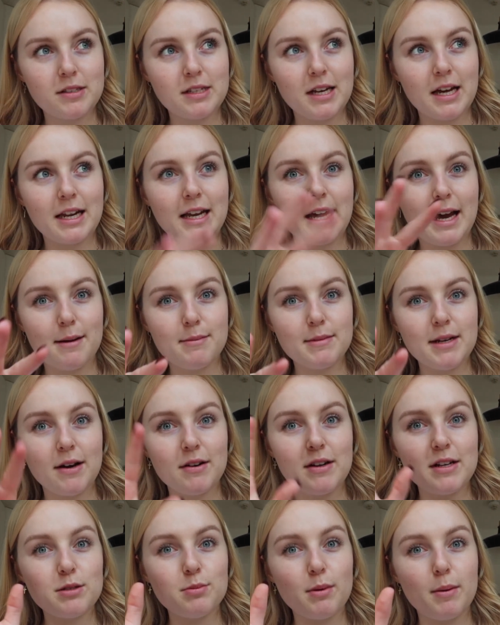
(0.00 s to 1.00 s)
kind of calmed down
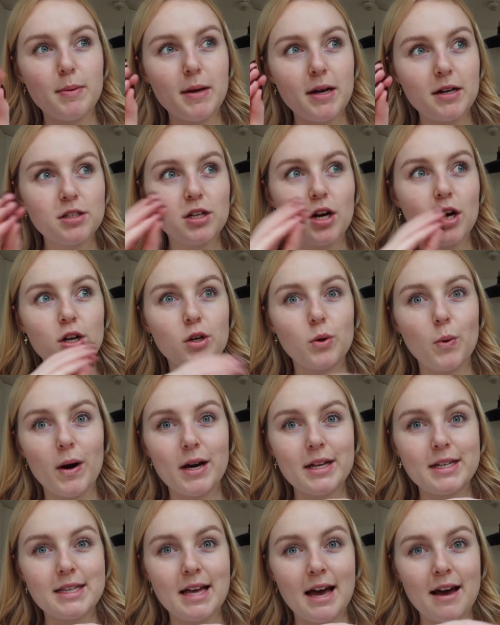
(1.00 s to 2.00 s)
is my periods aren't
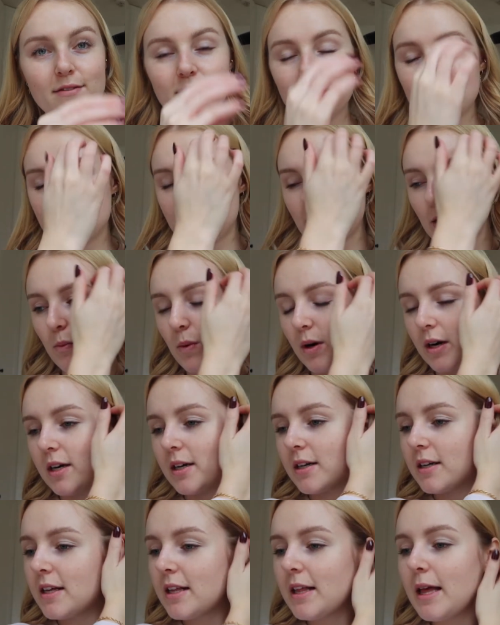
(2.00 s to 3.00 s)
quite as heavy as they
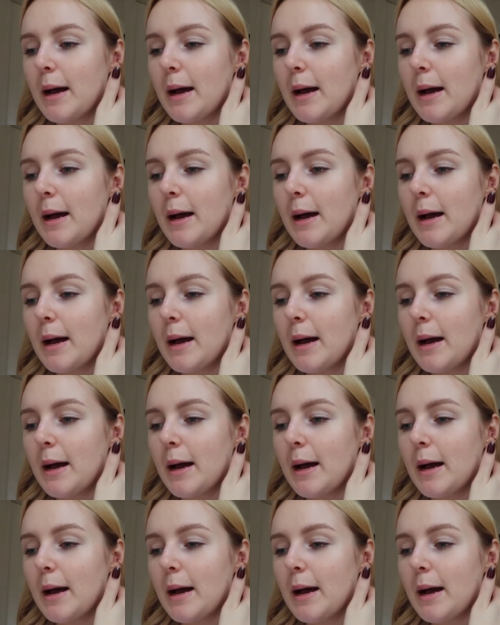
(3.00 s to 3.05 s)
were.